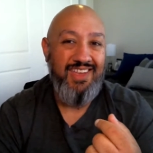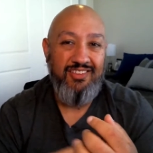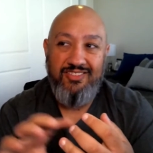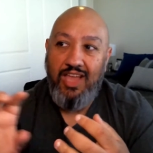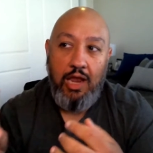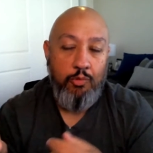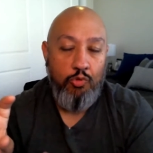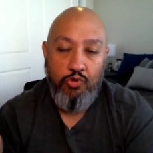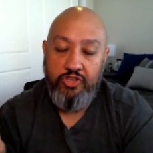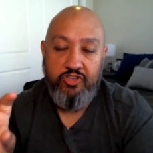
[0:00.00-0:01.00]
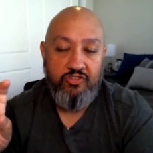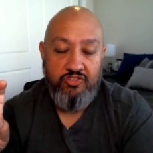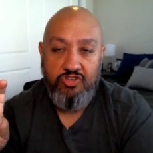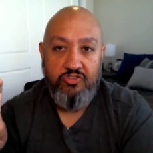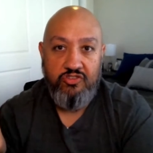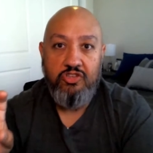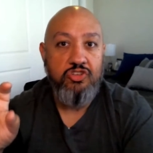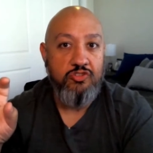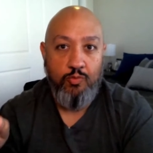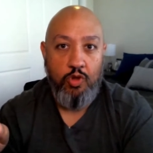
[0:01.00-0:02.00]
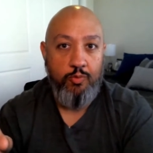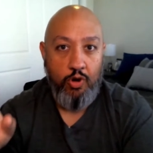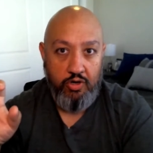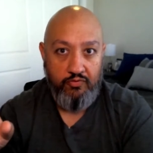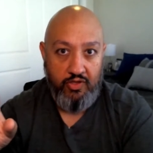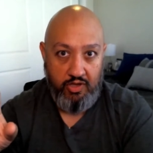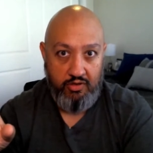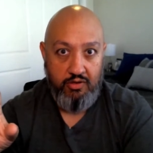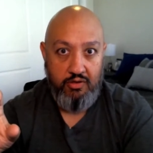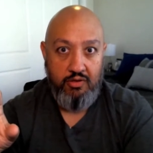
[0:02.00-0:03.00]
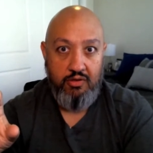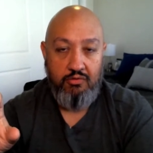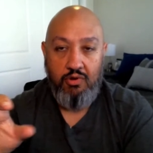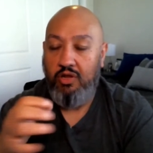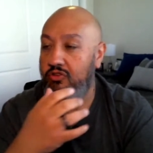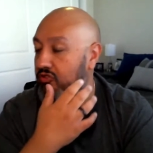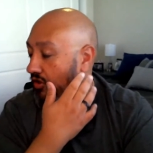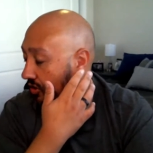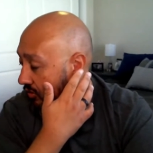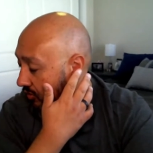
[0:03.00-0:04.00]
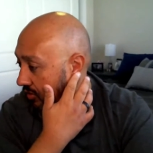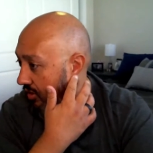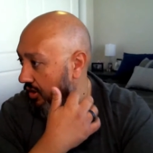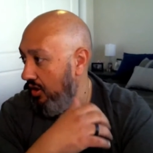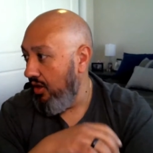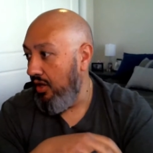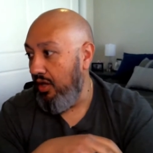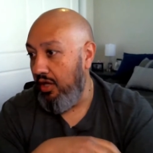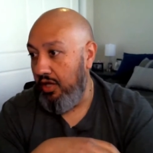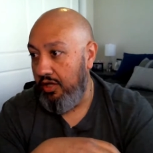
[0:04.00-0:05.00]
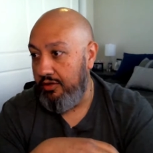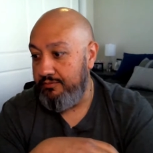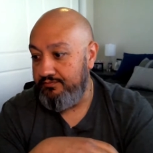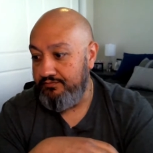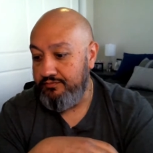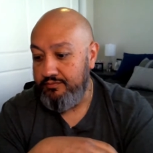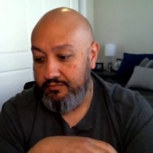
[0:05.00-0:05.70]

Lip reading: And cyber risk is just such a small part of that, right? So, um,